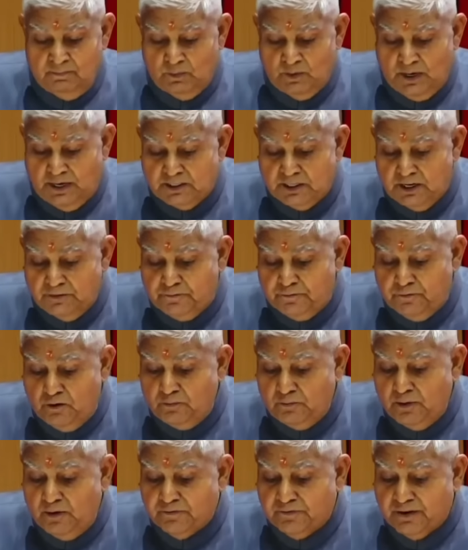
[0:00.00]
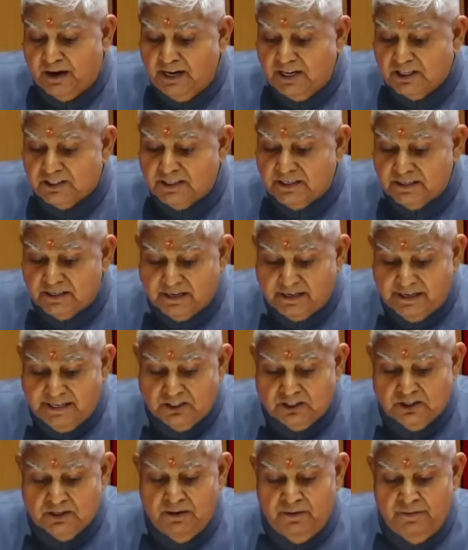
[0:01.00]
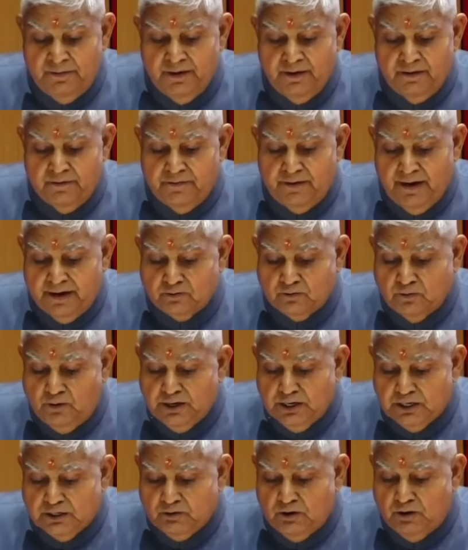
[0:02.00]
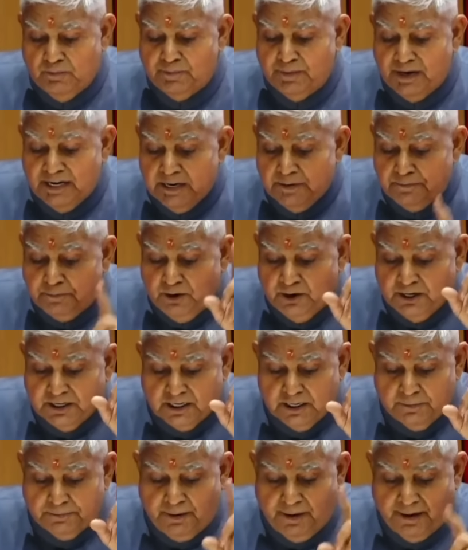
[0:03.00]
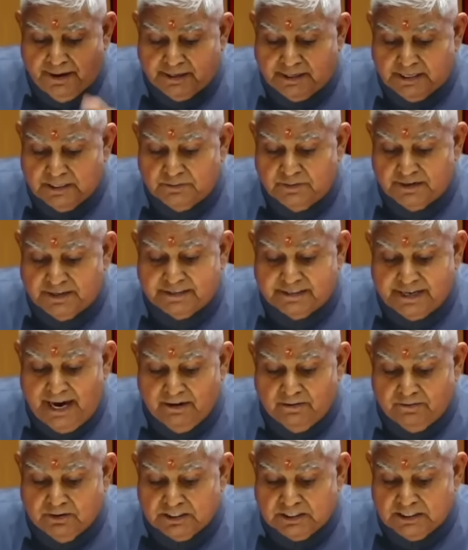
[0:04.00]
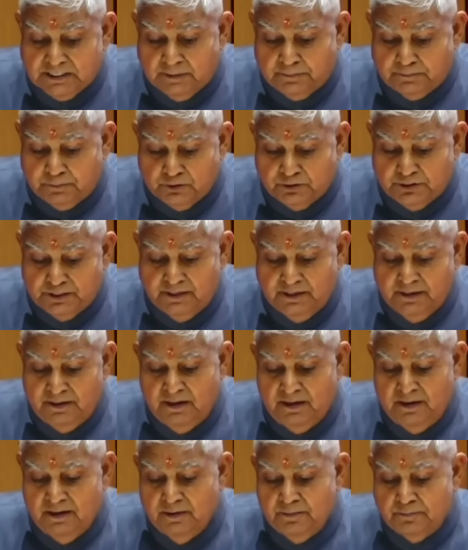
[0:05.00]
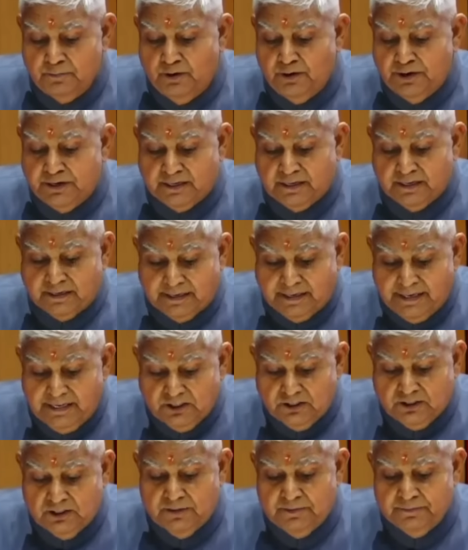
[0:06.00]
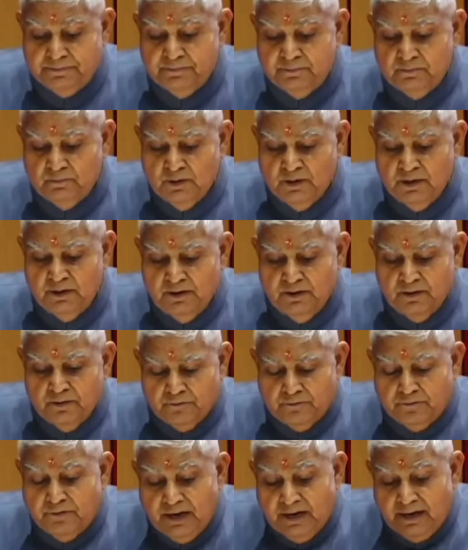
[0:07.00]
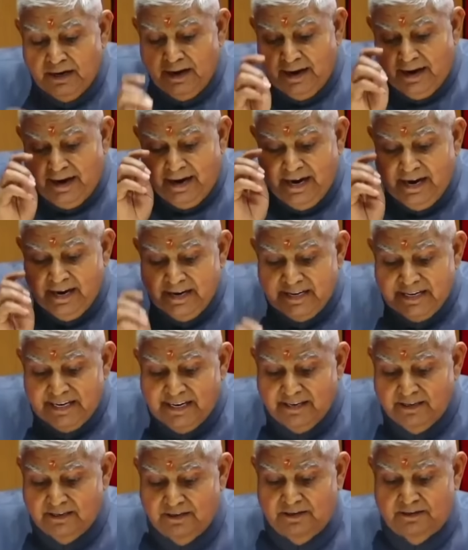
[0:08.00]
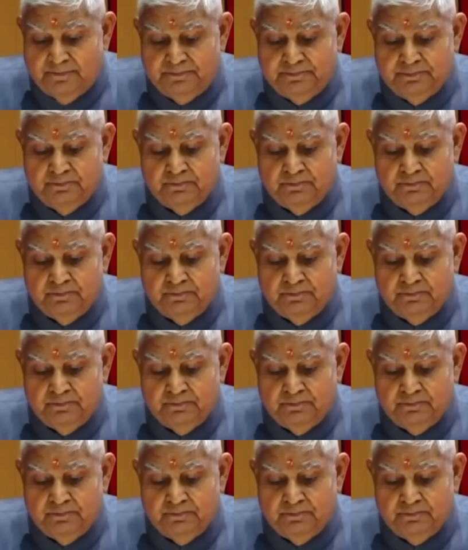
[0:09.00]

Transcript: in the form of caste and creeds, we are going to have many political parties with diverse and opposing political creeds. Will Indian